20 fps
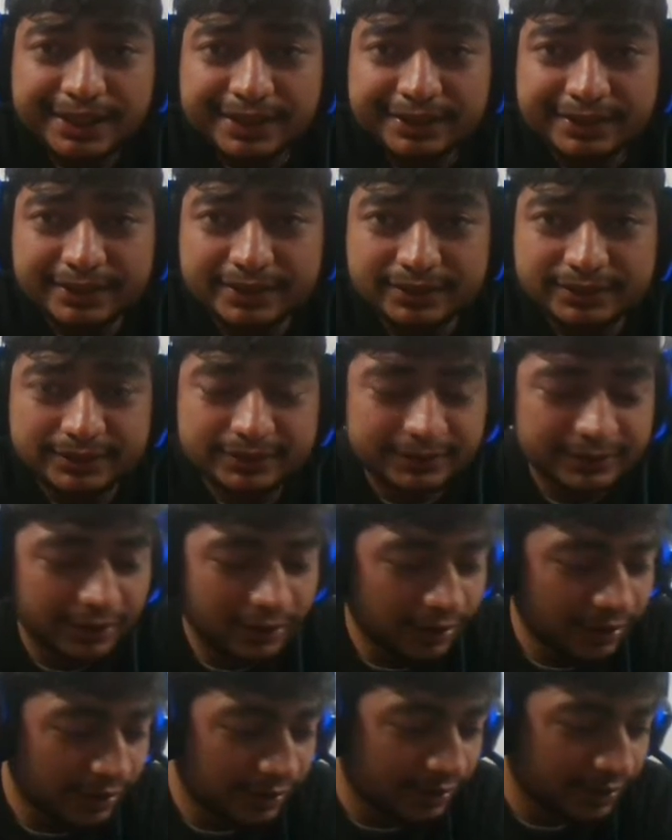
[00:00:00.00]
They
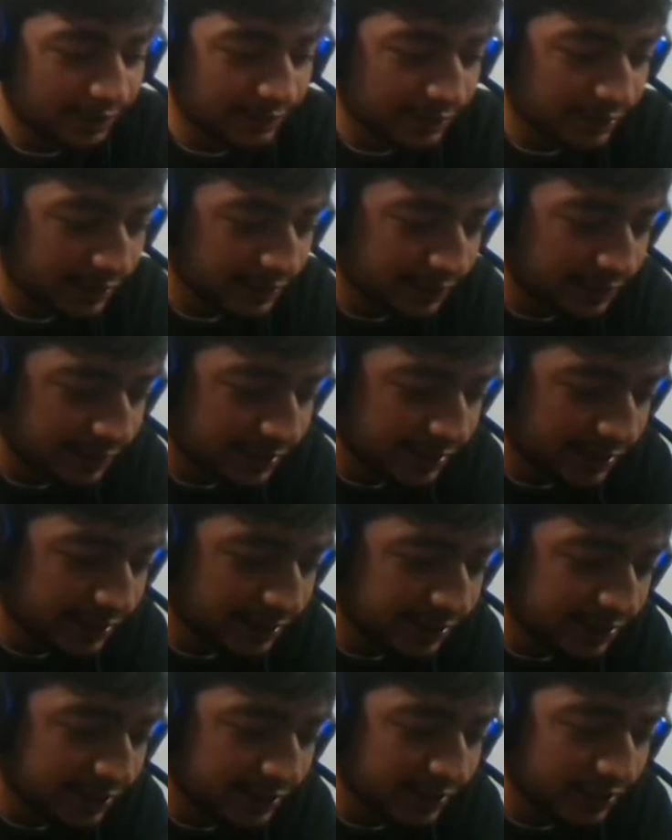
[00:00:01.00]

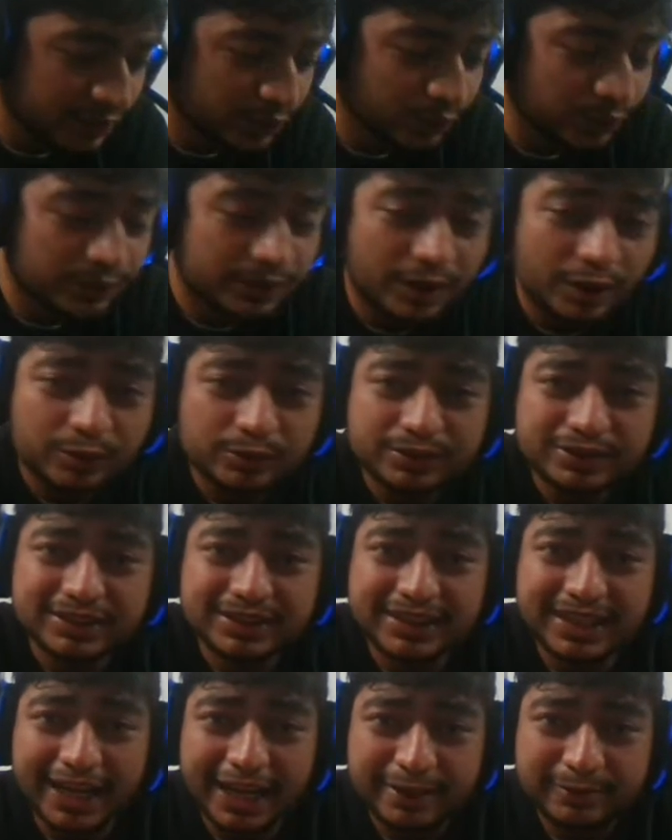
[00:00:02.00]
literally took down the
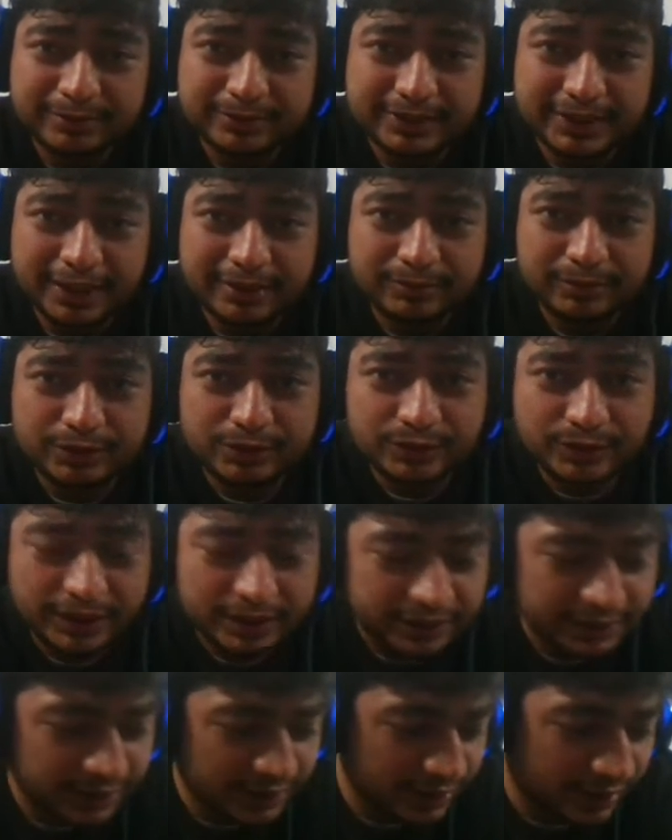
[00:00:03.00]
lifetime. You
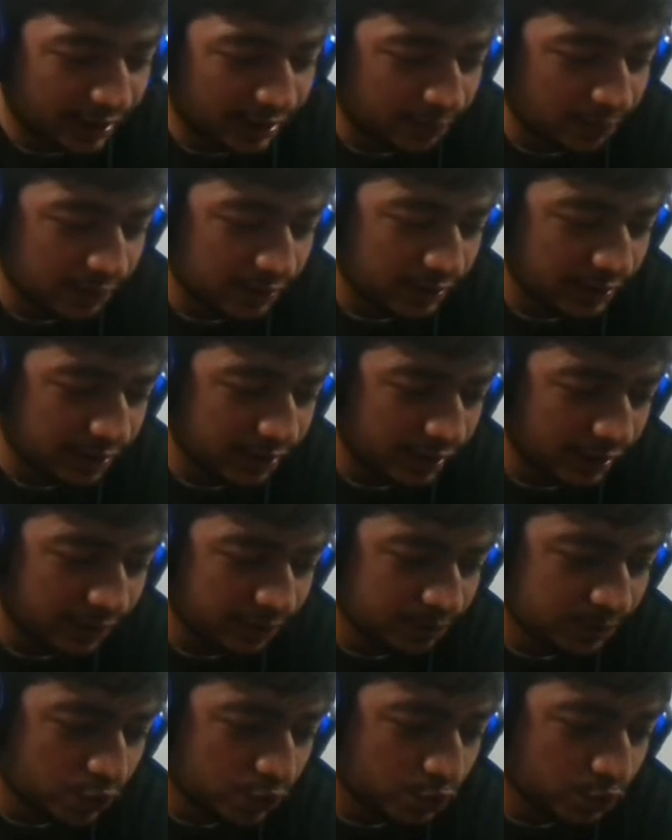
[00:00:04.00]
can see
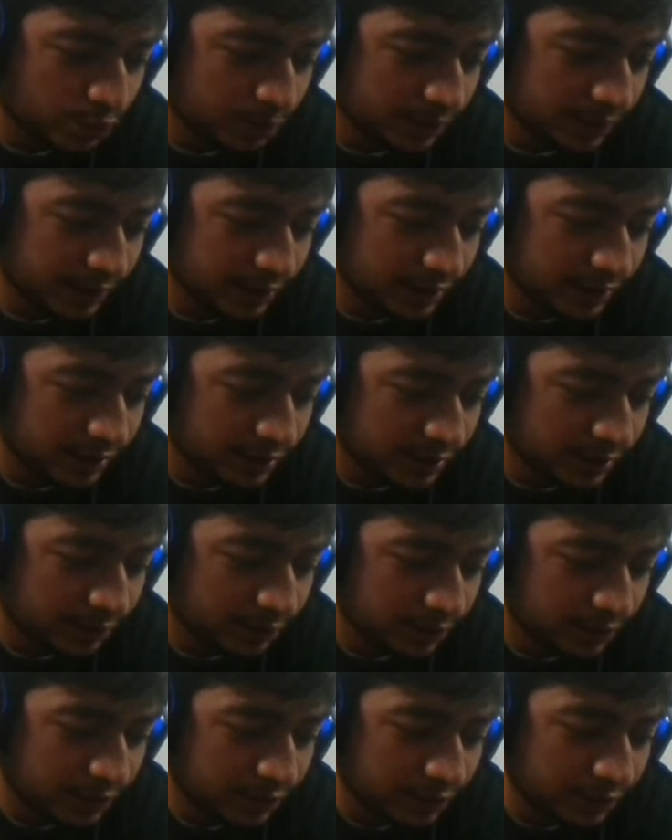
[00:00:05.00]
I'm zooming a little
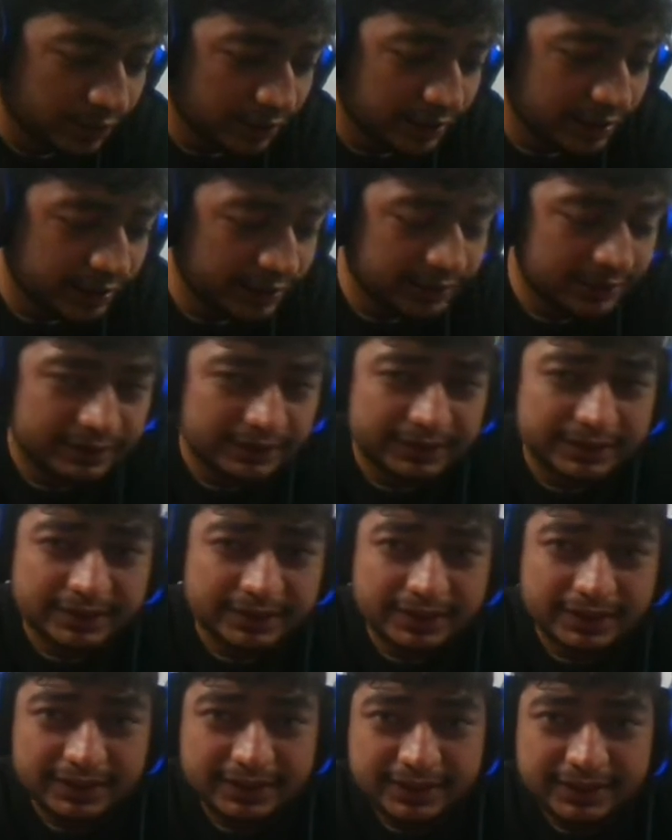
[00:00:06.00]
bit so you can
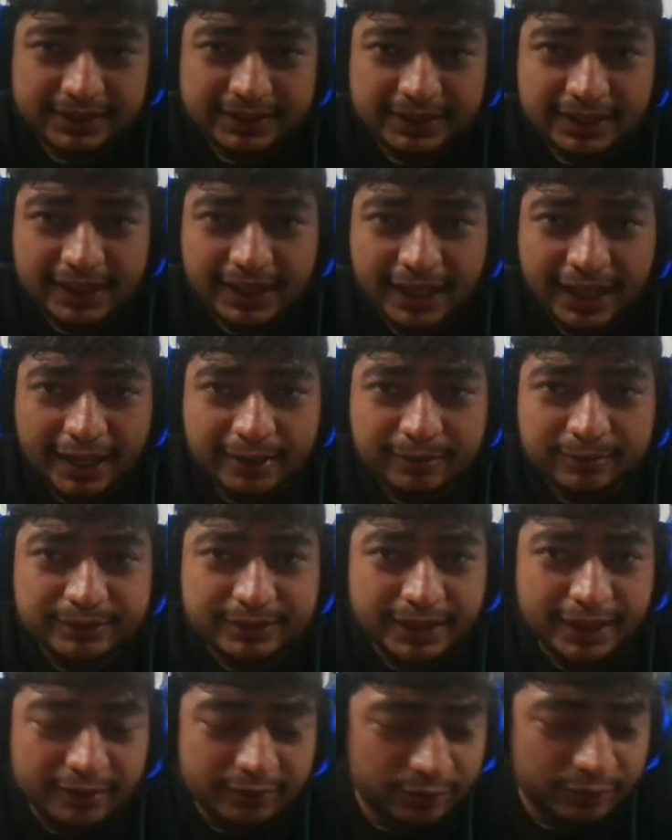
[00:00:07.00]
see the
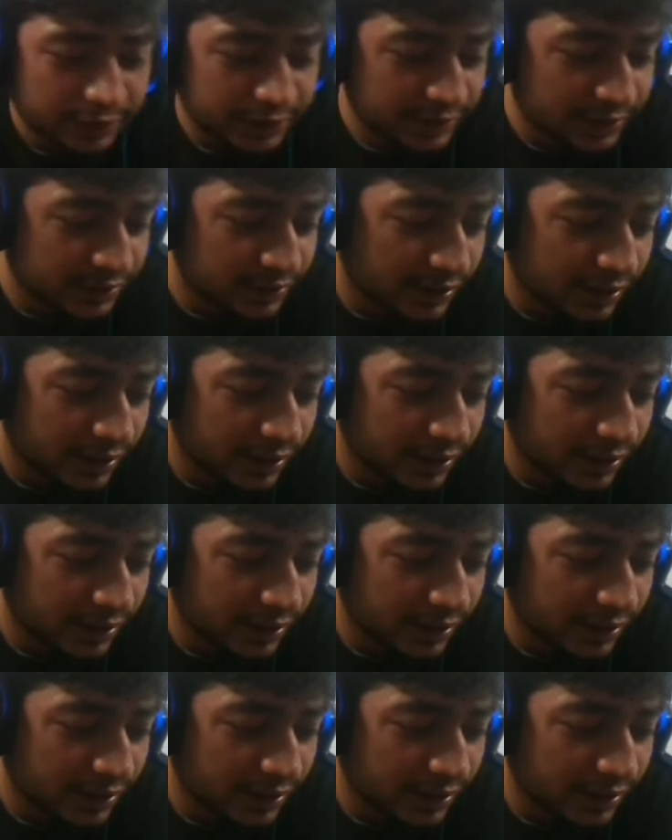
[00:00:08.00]
lifetime, which is